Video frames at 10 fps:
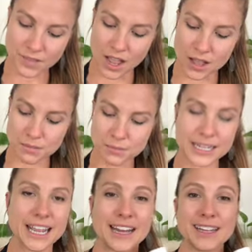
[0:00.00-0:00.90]
Um,
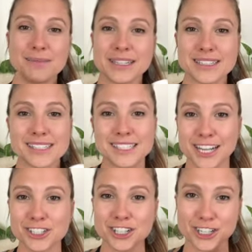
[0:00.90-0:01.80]
but again, it made
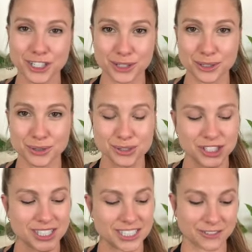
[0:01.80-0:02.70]
such a
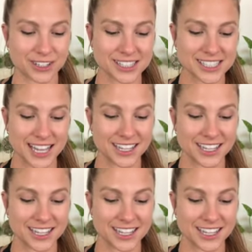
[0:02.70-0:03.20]
huge difference.